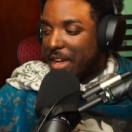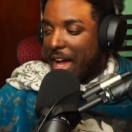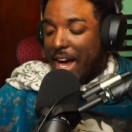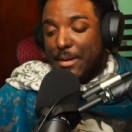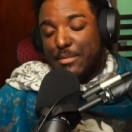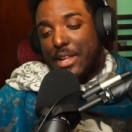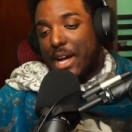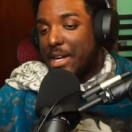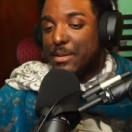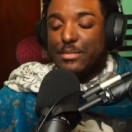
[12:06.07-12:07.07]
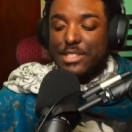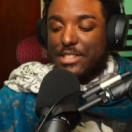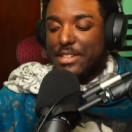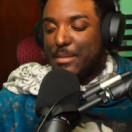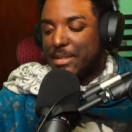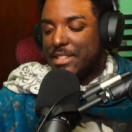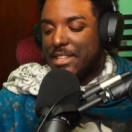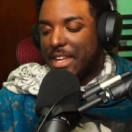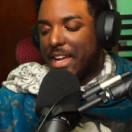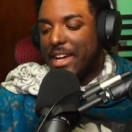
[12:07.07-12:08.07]
I'm not gonna sit here and pretend
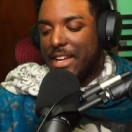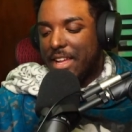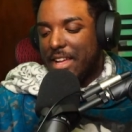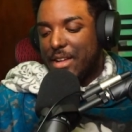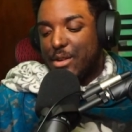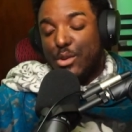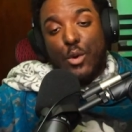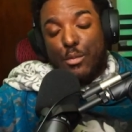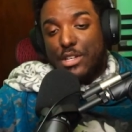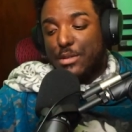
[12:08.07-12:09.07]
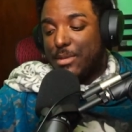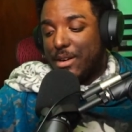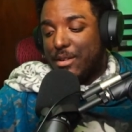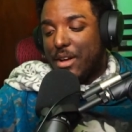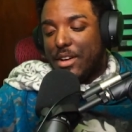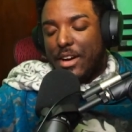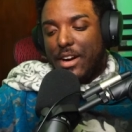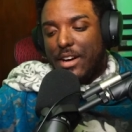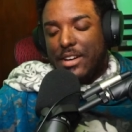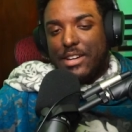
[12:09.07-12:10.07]
like I know much about
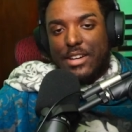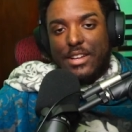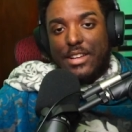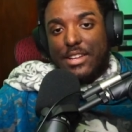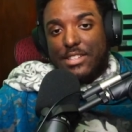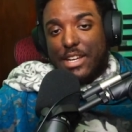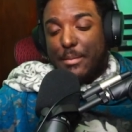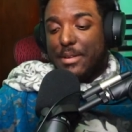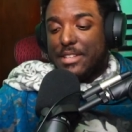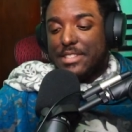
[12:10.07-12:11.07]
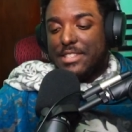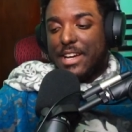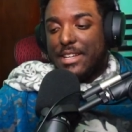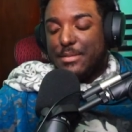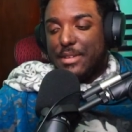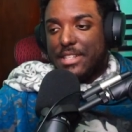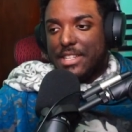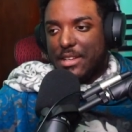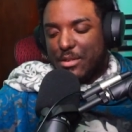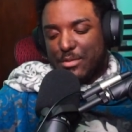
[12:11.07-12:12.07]
uh, Japanese society, because I
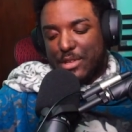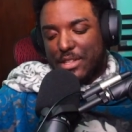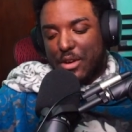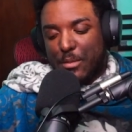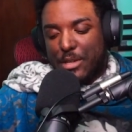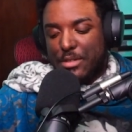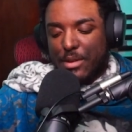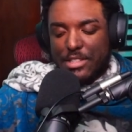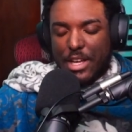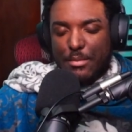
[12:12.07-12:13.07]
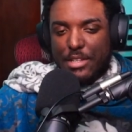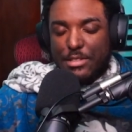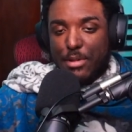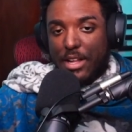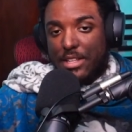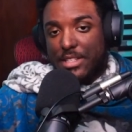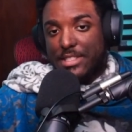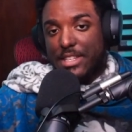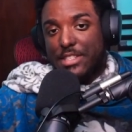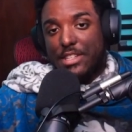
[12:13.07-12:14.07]
don't really know much about Japanese politics
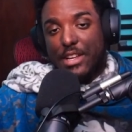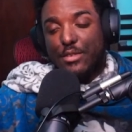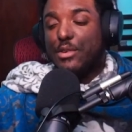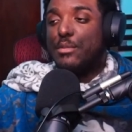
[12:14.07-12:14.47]
in general.